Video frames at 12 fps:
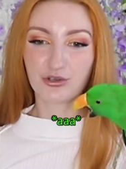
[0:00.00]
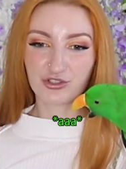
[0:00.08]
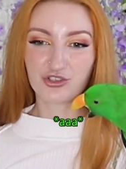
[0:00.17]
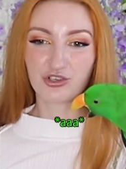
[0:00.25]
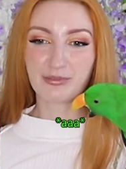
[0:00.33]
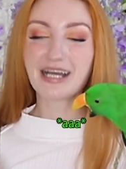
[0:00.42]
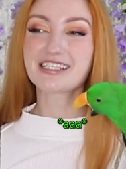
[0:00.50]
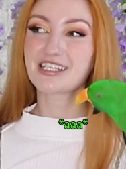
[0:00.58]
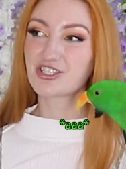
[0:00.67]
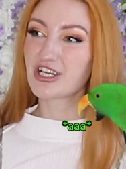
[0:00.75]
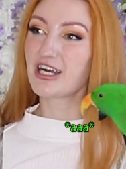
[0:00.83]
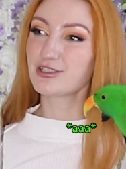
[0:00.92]
your
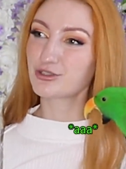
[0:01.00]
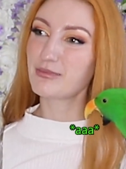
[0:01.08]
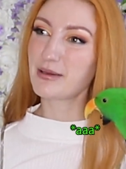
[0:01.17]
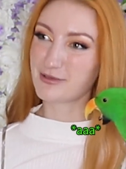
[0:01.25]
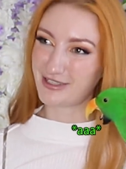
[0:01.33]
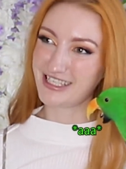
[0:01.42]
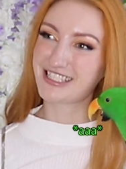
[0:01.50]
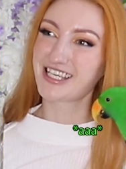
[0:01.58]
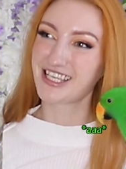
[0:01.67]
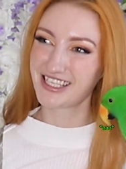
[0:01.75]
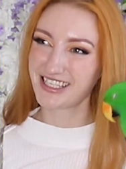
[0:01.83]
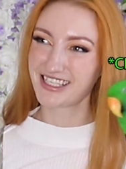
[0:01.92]
traumatic childhood memories.